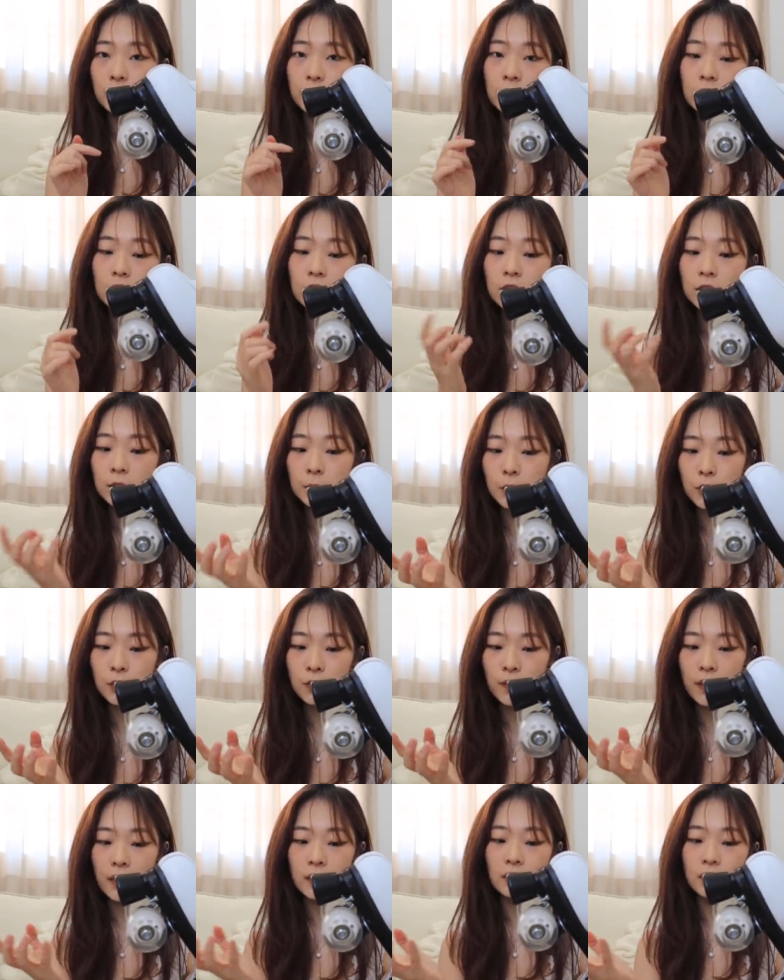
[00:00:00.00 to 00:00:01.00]
really
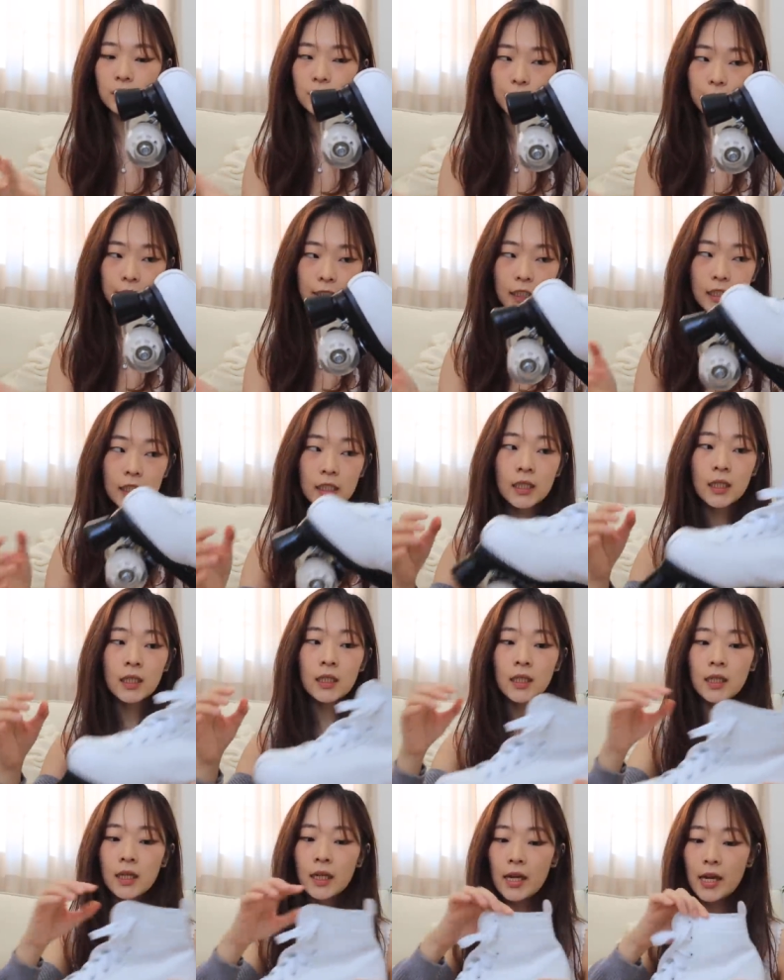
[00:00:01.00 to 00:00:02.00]
smooth and sturdy
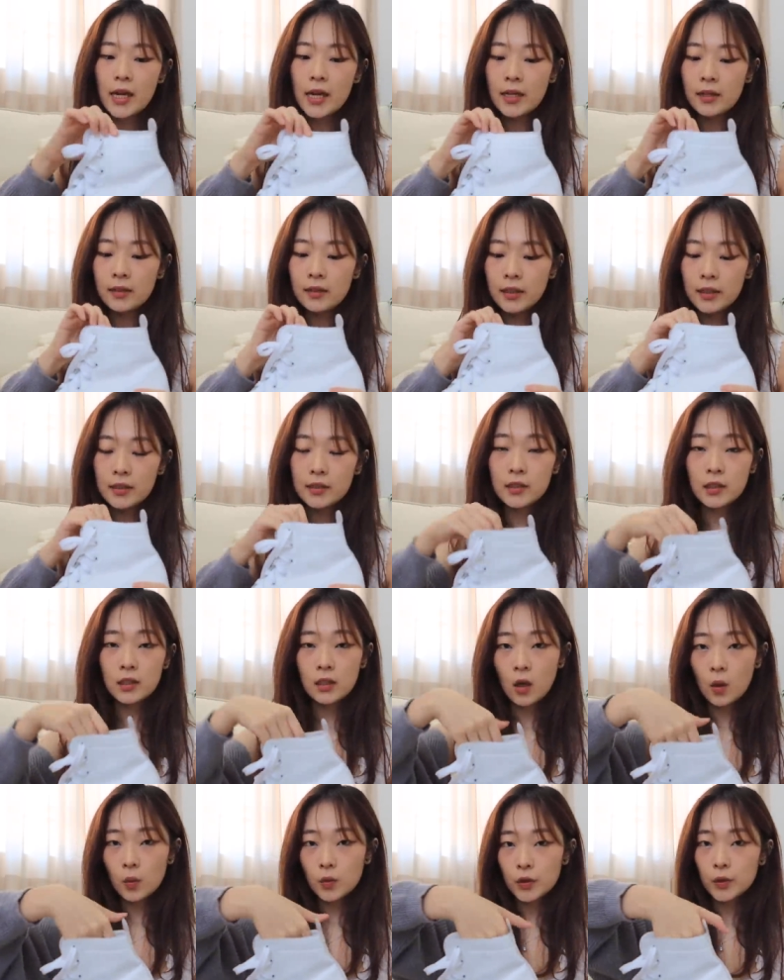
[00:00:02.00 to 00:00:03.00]
and it's
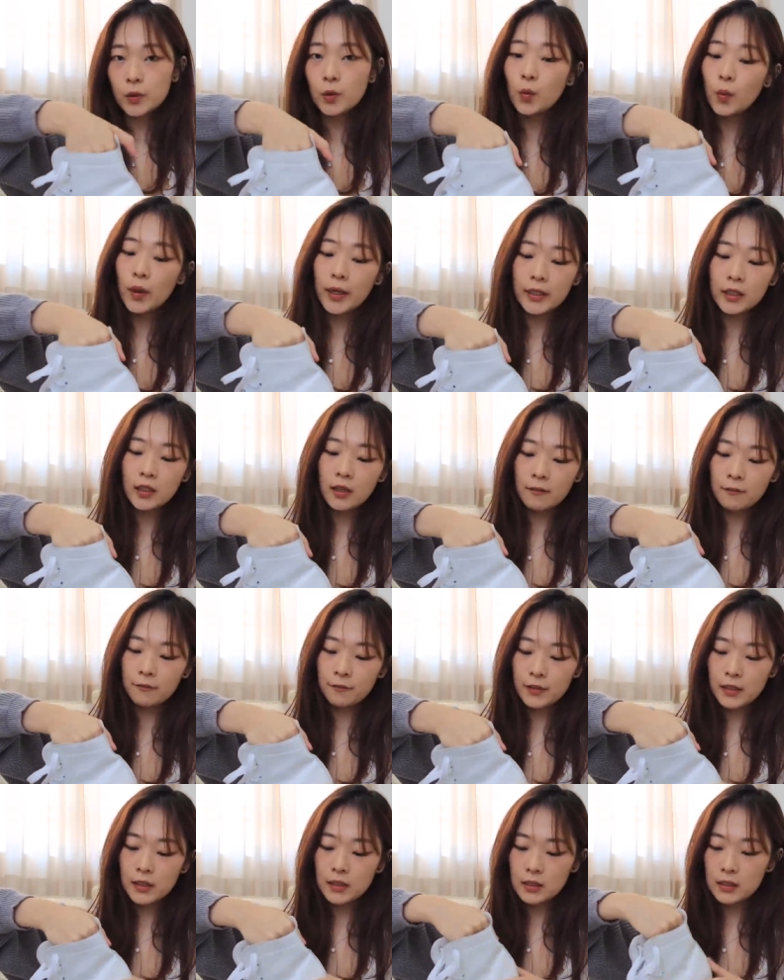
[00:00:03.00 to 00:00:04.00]
also quite
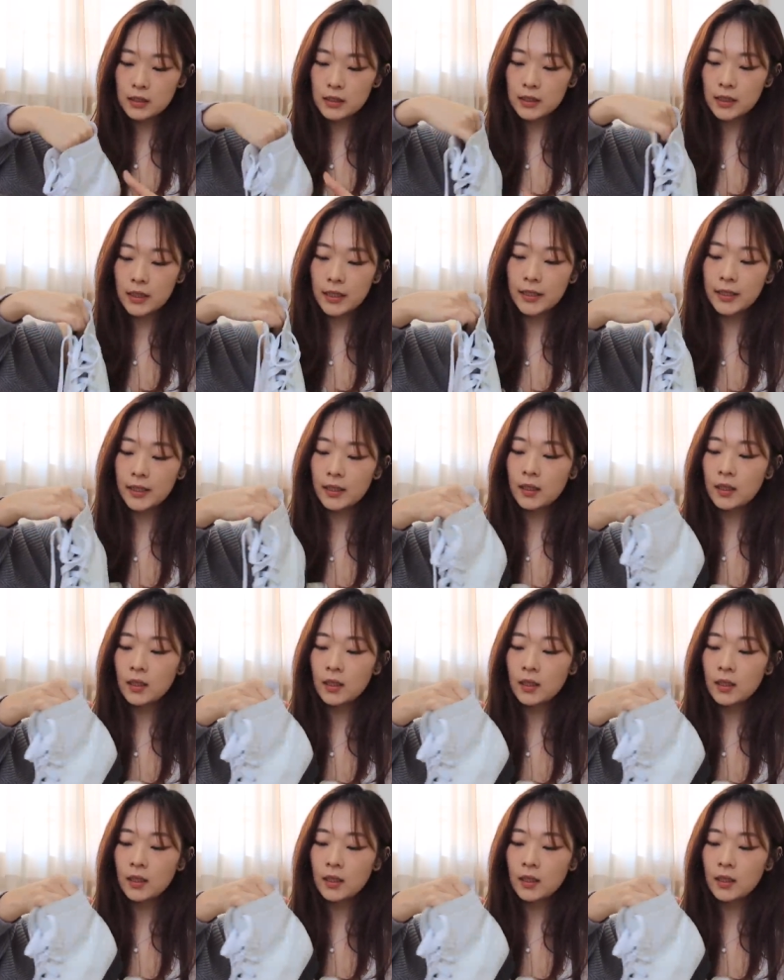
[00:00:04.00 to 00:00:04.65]
comfy inside